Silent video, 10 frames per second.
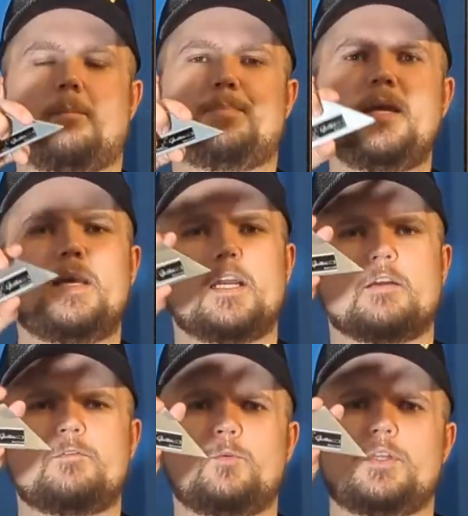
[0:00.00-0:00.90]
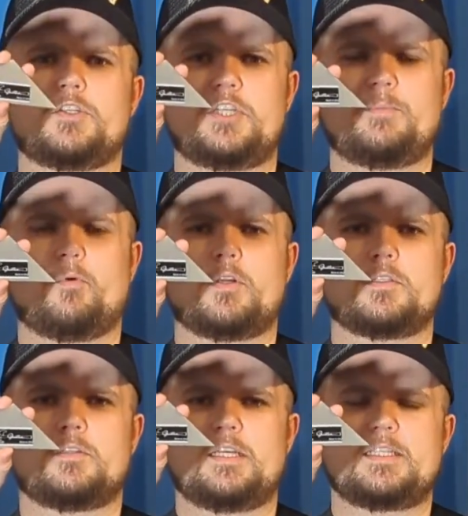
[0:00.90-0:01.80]
Be careful with the cheap
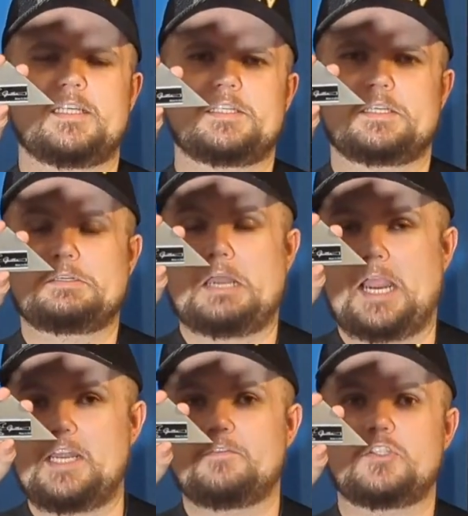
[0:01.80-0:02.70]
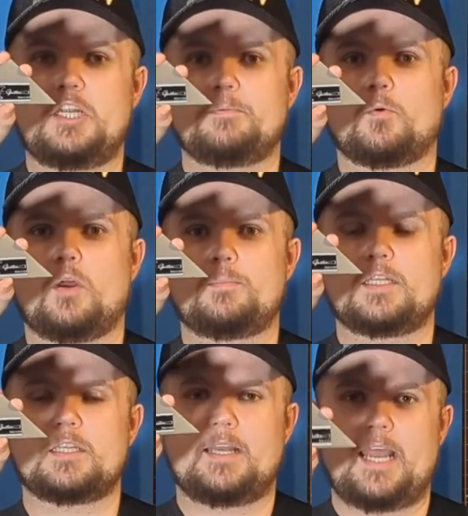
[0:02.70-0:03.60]
ones. This is kind of a cheaper one, but
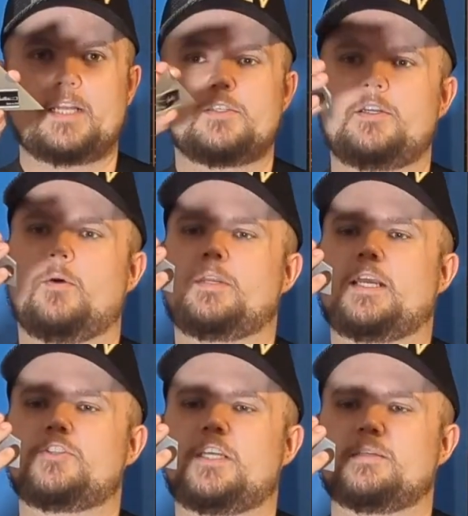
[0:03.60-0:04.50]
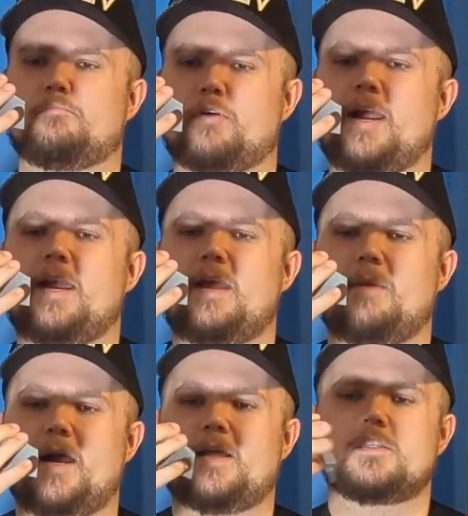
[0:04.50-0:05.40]
it's a neck. You know, it actually has a brand name
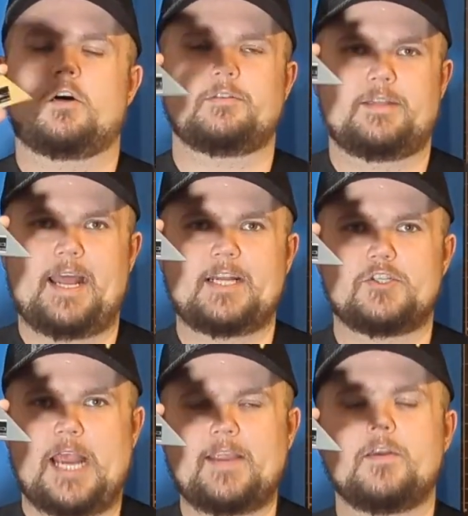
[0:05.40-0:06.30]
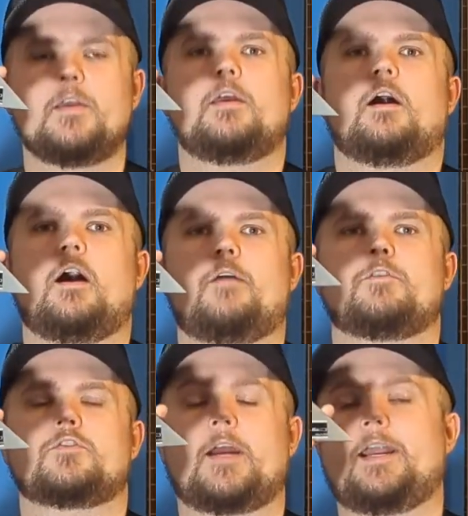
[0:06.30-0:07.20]
on it. It's called Neck Check. If
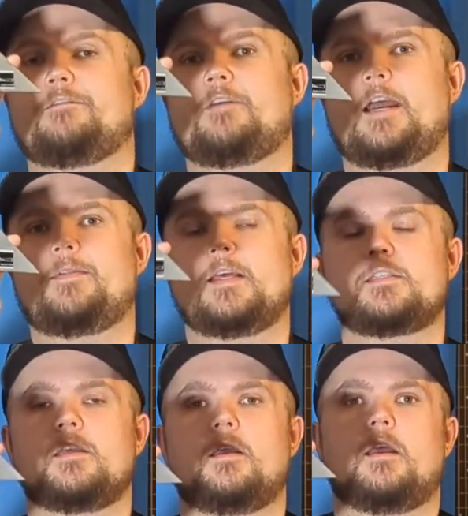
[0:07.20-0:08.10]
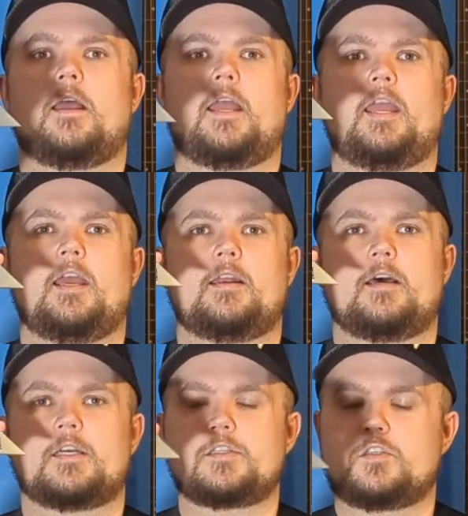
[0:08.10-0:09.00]
you're trying to find this, and
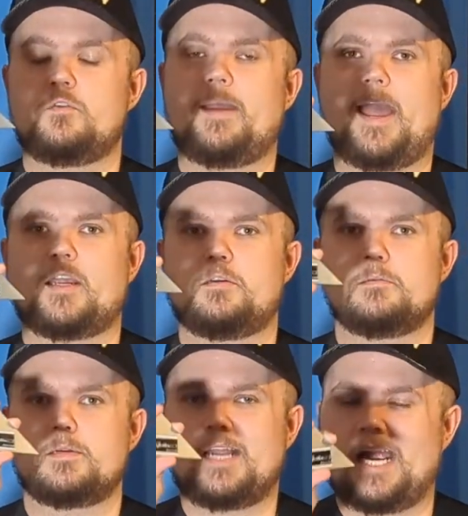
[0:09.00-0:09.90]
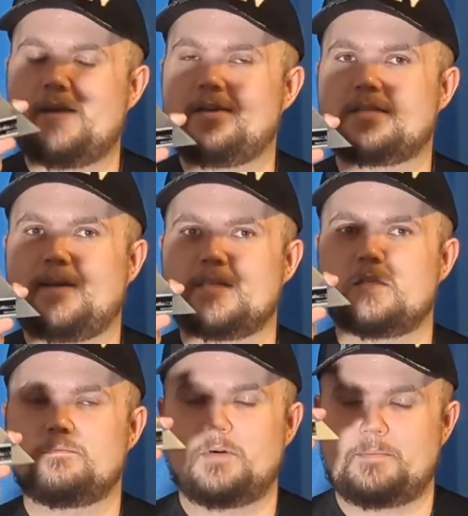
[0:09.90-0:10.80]
StewMac, kind of
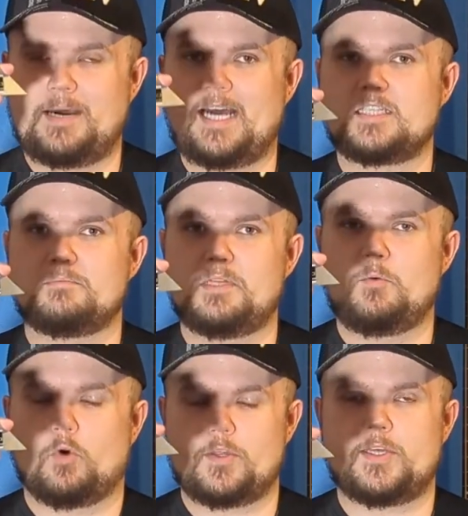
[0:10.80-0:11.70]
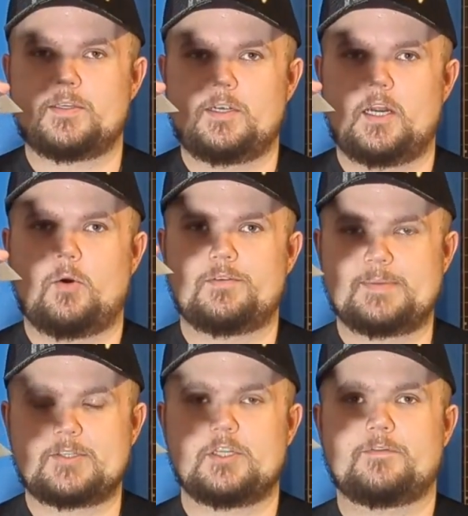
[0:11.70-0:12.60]
expensive, but possibly worth it. You know,
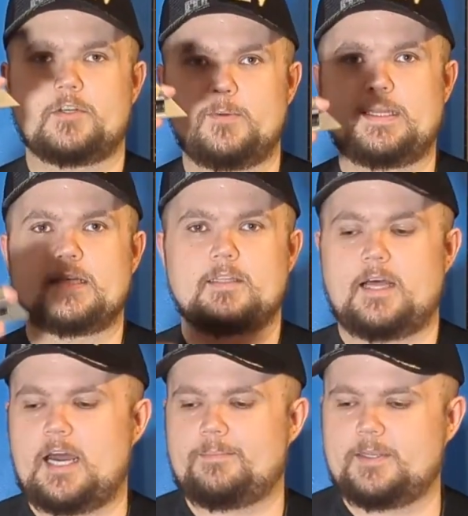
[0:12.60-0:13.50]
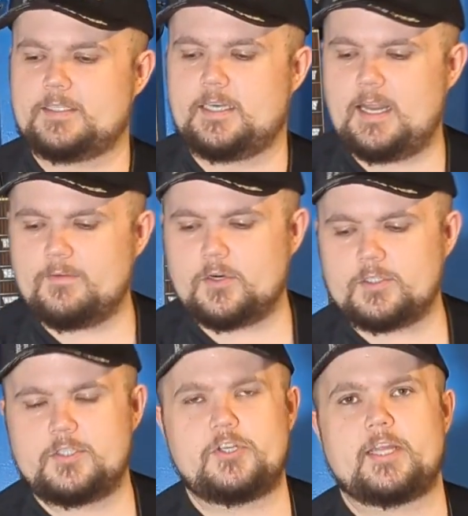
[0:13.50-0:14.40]
especially if you're doing this a lot, because it never
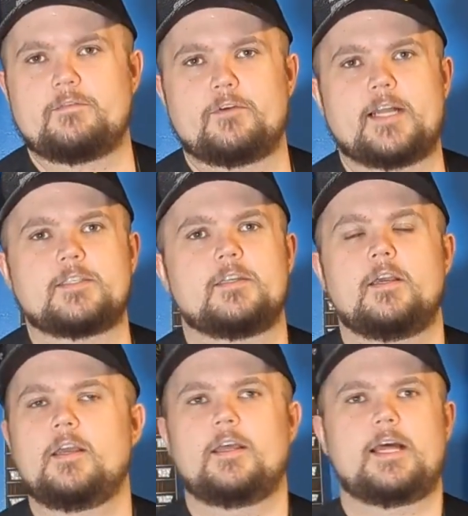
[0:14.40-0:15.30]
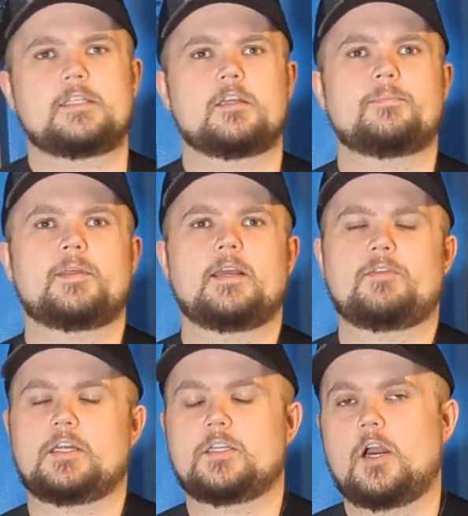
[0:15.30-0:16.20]
hurts to check the frets. That's something, if
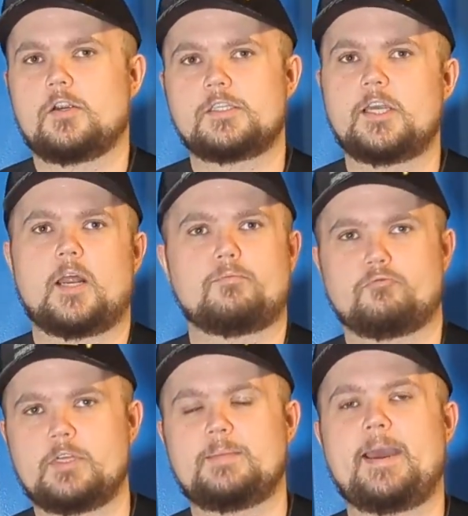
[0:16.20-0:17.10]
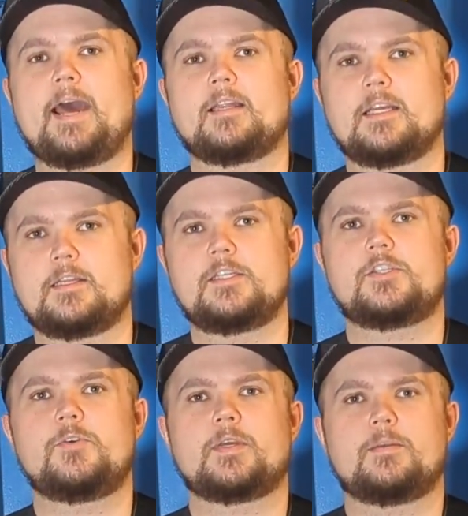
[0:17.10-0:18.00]
the guitar is set up really badly, at
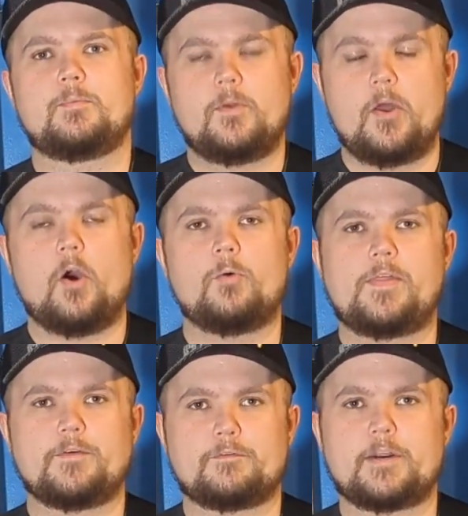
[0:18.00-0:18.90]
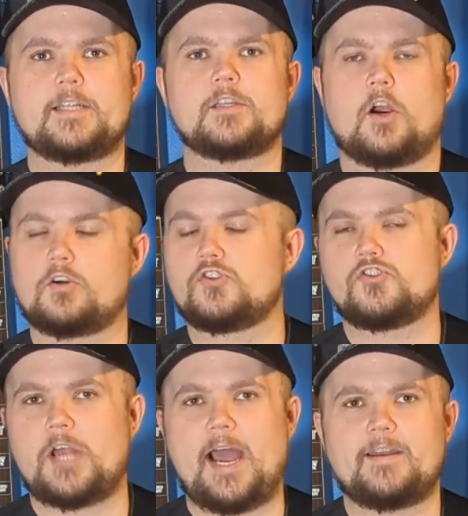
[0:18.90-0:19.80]
least you can know that the frets aren't
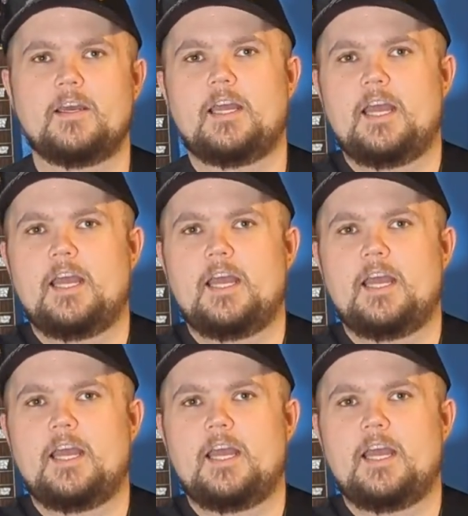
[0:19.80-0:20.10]
shot.